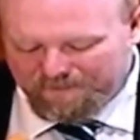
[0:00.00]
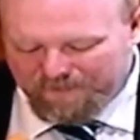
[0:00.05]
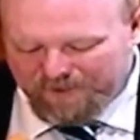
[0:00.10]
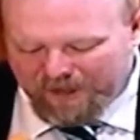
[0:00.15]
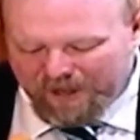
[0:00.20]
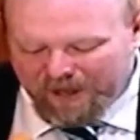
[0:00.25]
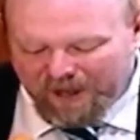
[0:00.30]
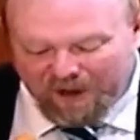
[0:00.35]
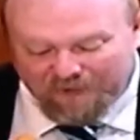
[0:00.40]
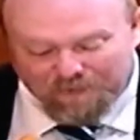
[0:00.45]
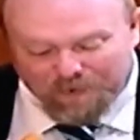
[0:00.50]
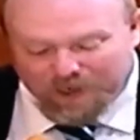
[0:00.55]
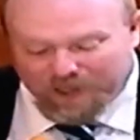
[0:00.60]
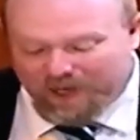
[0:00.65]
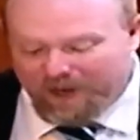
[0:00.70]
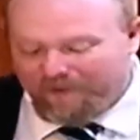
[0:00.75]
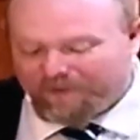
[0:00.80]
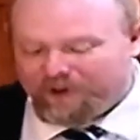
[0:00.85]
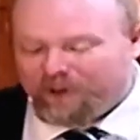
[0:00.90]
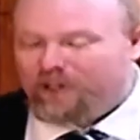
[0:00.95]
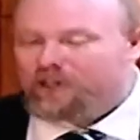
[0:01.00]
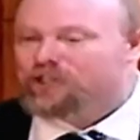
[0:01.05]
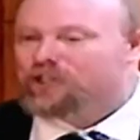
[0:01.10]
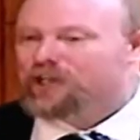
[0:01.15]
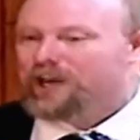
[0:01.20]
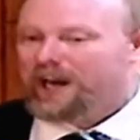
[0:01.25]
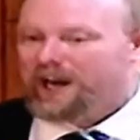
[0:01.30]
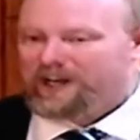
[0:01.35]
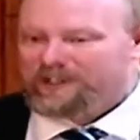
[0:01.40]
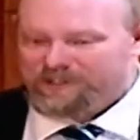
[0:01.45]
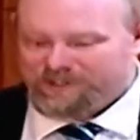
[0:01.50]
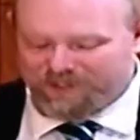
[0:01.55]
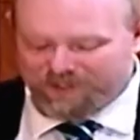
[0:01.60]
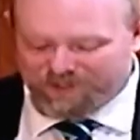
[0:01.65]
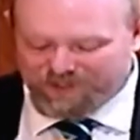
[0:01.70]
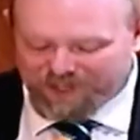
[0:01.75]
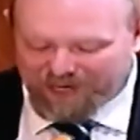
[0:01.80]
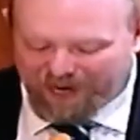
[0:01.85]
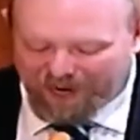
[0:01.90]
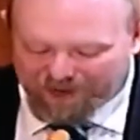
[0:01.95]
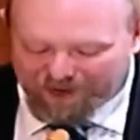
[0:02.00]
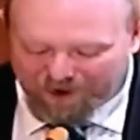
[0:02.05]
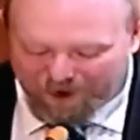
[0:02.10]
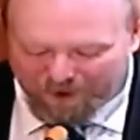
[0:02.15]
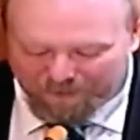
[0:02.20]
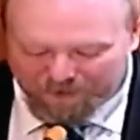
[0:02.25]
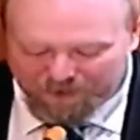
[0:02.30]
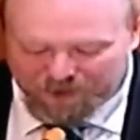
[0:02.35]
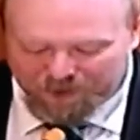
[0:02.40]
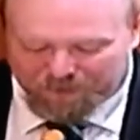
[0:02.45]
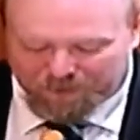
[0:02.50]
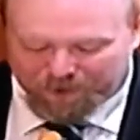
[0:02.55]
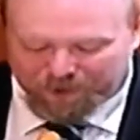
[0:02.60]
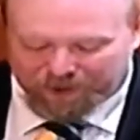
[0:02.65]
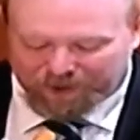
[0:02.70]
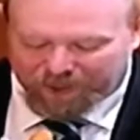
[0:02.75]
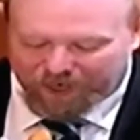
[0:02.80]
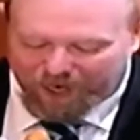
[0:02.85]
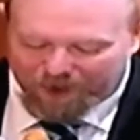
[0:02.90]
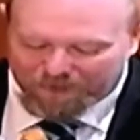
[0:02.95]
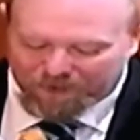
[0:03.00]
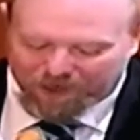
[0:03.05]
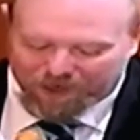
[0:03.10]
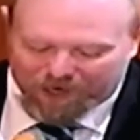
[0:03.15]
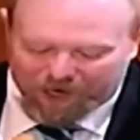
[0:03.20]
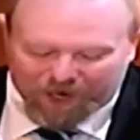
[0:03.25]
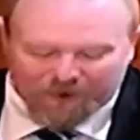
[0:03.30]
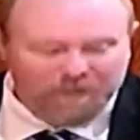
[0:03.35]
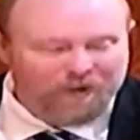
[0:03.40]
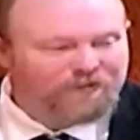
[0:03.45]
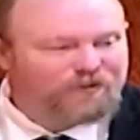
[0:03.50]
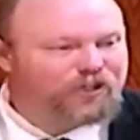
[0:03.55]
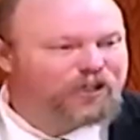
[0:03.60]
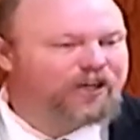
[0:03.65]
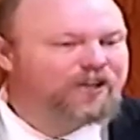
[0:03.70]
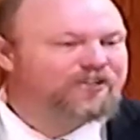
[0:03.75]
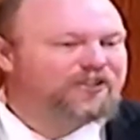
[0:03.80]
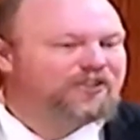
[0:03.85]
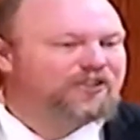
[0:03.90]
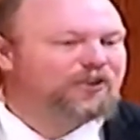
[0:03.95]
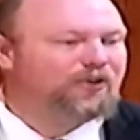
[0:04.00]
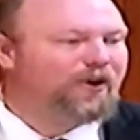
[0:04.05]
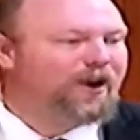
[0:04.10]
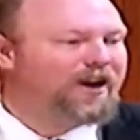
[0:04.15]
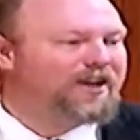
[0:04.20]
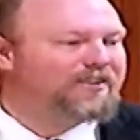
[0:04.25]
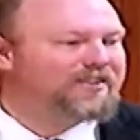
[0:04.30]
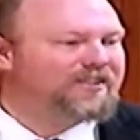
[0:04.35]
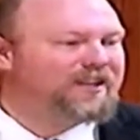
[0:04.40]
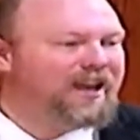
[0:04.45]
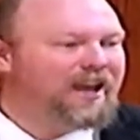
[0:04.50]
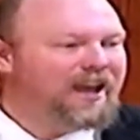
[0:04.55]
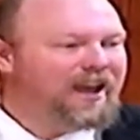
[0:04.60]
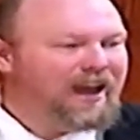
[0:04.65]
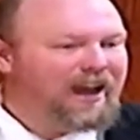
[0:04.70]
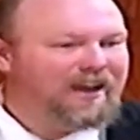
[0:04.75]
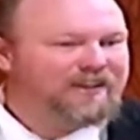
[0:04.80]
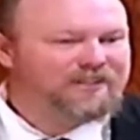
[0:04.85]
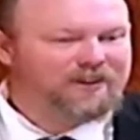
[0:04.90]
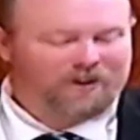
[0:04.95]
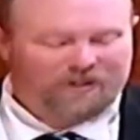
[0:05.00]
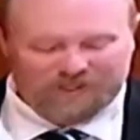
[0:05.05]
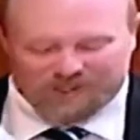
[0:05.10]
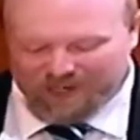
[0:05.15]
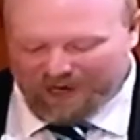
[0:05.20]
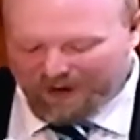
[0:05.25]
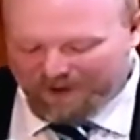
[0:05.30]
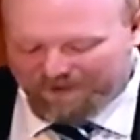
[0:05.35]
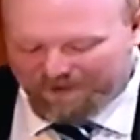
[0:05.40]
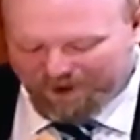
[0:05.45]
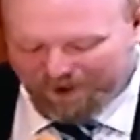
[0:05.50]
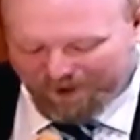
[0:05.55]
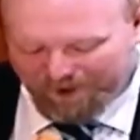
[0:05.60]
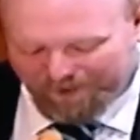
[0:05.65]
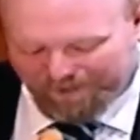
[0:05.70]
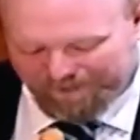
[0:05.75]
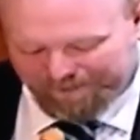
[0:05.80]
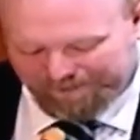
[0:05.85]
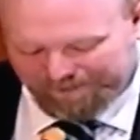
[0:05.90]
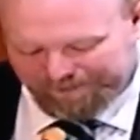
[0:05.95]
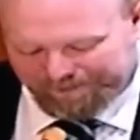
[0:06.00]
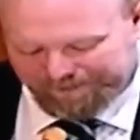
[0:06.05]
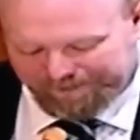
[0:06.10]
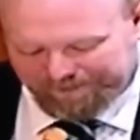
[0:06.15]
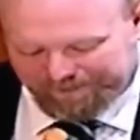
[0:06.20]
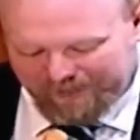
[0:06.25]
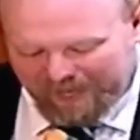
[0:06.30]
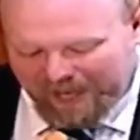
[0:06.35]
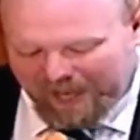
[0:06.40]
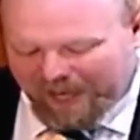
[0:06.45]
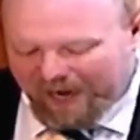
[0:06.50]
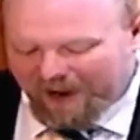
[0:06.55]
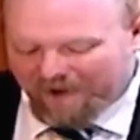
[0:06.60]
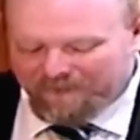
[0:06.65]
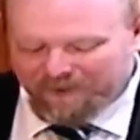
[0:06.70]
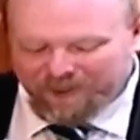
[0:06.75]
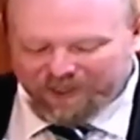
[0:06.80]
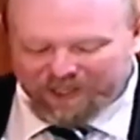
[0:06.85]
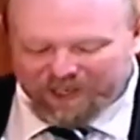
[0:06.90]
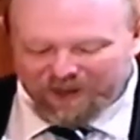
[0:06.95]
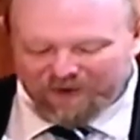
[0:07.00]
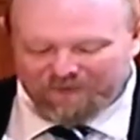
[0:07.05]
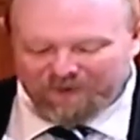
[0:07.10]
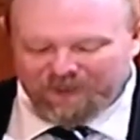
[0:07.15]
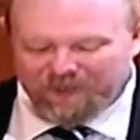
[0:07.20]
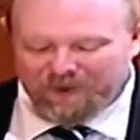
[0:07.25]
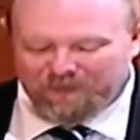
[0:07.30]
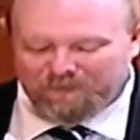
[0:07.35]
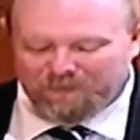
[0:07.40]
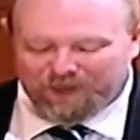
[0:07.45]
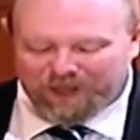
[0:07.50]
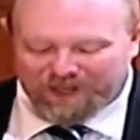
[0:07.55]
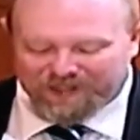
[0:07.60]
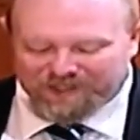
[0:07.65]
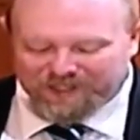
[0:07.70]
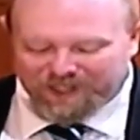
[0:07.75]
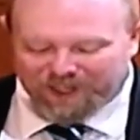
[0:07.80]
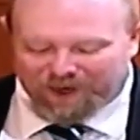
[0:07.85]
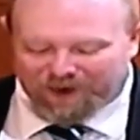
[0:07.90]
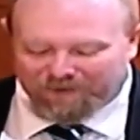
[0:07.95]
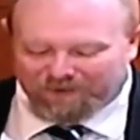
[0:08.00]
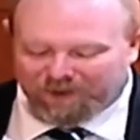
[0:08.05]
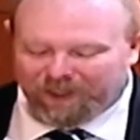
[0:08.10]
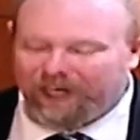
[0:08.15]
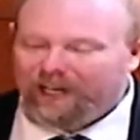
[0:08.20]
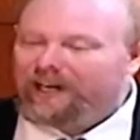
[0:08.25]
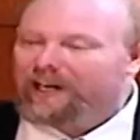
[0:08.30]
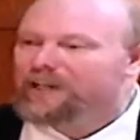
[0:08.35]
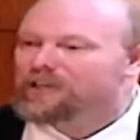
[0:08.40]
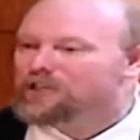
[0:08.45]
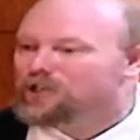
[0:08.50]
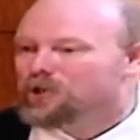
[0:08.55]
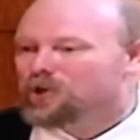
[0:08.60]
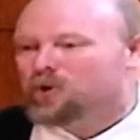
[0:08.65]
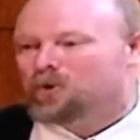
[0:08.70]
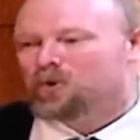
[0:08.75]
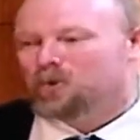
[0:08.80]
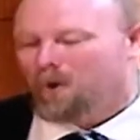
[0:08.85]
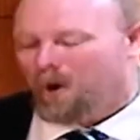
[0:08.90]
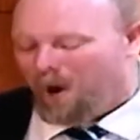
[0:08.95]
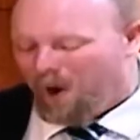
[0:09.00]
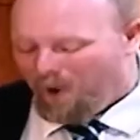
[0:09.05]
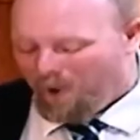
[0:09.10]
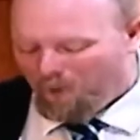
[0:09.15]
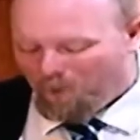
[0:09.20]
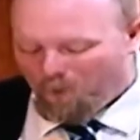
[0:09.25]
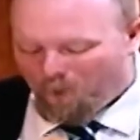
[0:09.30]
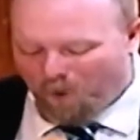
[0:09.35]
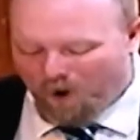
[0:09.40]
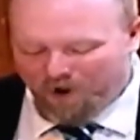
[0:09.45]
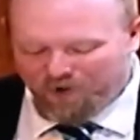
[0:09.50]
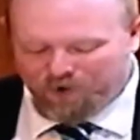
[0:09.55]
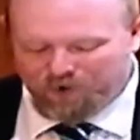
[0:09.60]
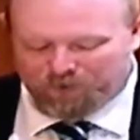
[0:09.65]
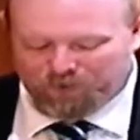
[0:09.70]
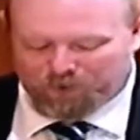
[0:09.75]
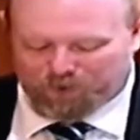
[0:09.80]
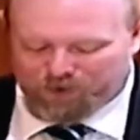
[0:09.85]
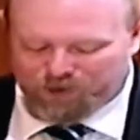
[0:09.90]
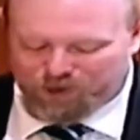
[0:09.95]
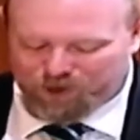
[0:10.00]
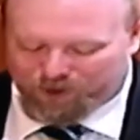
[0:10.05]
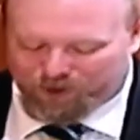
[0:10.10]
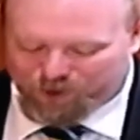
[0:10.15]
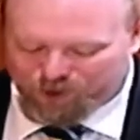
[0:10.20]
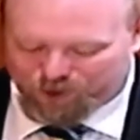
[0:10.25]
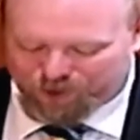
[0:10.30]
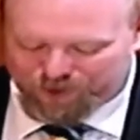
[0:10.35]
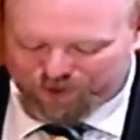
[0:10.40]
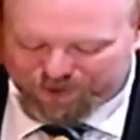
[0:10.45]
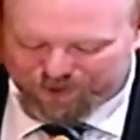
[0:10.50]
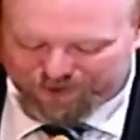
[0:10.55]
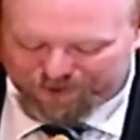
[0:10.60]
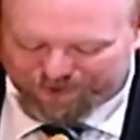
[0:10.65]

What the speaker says: I've been given the chance to stand up and to proclaim the name of Jesus Christ as our Savior. And I've been given the blessing of leading two wonderful churches.